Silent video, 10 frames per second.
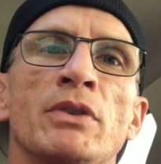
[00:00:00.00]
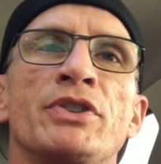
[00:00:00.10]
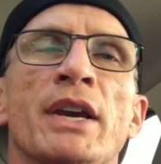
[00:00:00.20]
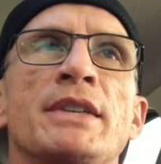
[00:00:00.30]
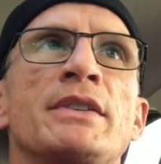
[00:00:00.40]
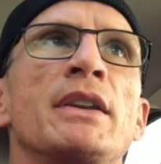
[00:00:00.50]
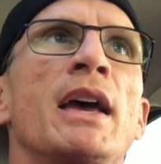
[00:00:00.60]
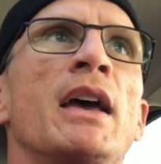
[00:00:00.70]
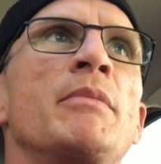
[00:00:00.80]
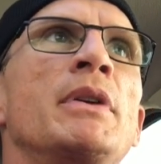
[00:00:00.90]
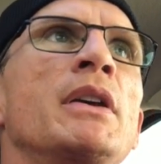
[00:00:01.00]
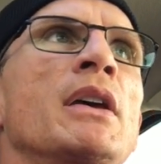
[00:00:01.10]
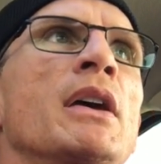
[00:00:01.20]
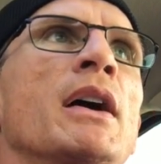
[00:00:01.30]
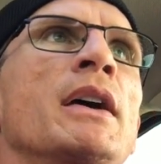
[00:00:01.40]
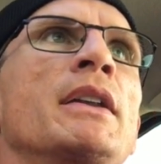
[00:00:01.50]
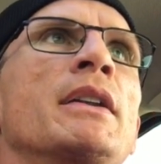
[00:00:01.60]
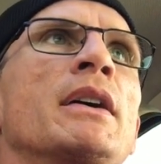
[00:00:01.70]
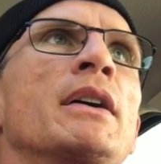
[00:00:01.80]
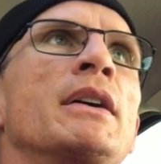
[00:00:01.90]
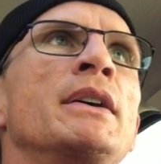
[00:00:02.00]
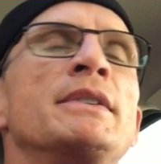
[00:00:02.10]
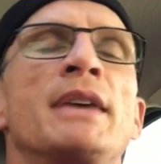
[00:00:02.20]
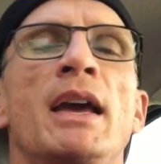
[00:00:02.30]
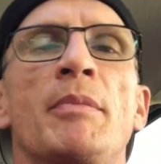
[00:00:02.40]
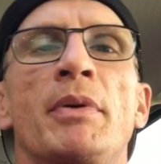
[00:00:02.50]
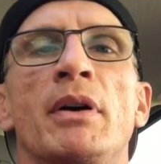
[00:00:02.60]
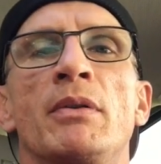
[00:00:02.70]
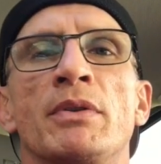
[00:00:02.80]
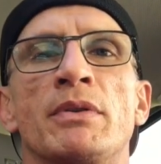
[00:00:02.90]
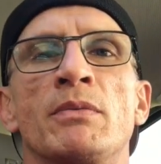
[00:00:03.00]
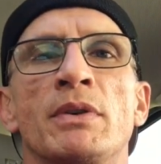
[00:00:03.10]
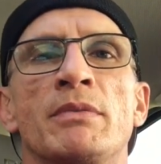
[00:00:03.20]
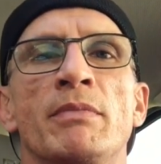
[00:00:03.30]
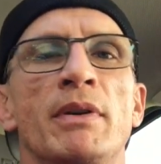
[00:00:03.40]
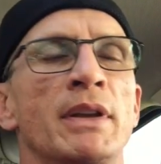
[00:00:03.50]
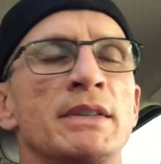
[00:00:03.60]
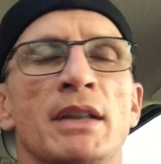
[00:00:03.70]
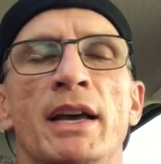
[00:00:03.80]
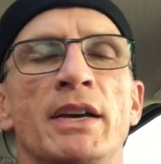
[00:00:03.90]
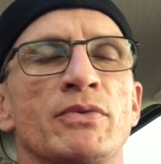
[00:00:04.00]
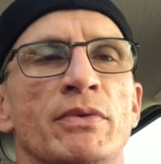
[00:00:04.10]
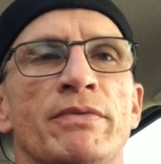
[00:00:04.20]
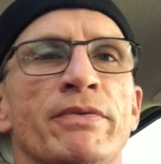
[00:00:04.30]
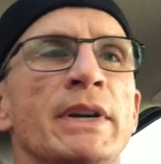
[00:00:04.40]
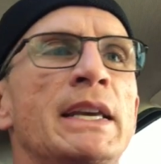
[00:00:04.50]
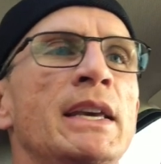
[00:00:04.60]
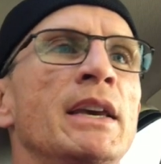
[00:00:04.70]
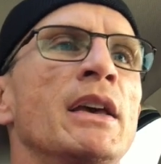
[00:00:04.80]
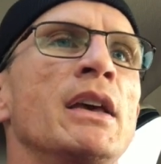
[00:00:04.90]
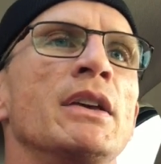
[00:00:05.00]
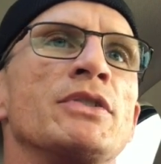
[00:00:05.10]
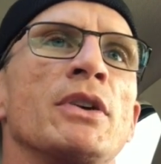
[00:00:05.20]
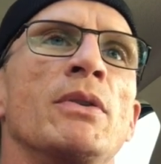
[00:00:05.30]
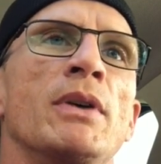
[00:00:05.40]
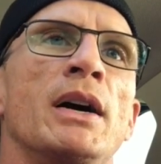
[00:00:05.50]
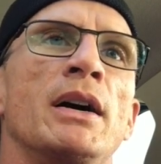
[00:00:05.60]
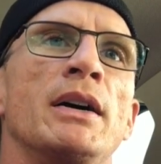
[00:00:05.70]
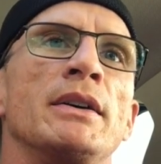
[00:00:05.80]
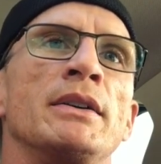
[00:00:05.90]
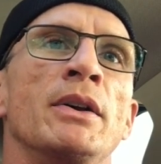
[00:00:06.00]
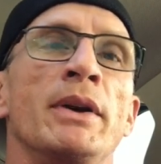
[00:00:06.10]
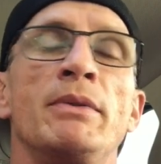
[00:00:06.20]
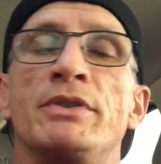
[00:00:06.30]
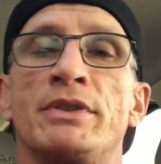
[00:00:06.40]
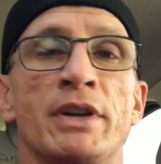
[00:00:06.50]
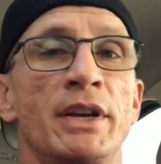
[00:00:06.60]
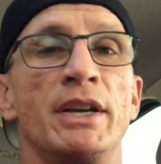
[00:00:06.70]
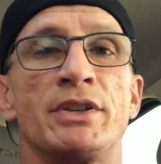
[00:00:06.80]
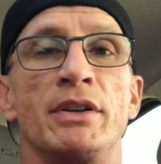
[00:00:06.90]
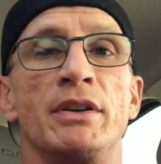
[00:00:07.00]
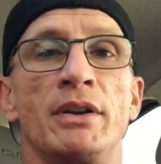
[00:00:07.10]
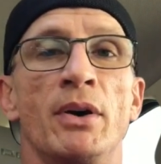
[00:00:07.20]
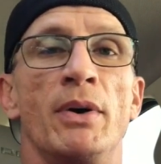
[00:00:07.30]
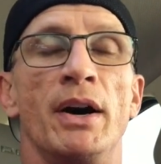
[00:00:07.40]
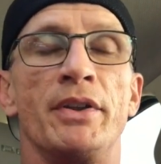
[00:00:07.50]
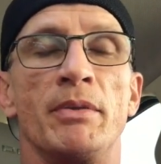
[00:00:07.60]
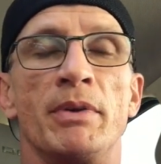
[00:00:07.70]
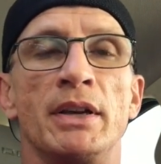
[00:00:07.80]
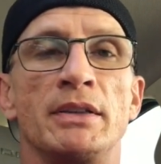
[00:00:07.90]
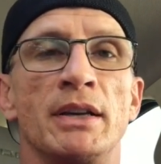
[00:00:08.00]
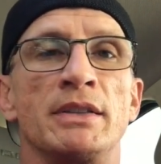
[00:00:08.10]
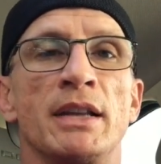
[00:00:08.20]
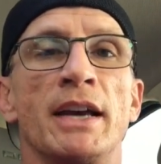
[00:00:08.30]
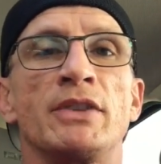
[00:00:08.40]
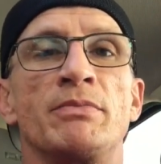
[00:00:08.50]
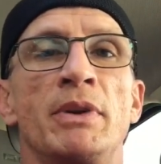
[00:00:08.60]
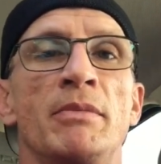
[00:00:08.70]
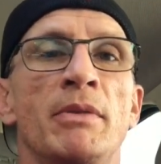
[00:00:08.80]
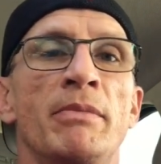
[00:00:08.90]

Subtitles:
Jason had me in Tampa with his legs were freaky. So he was conditioned to no other, but his legs beat me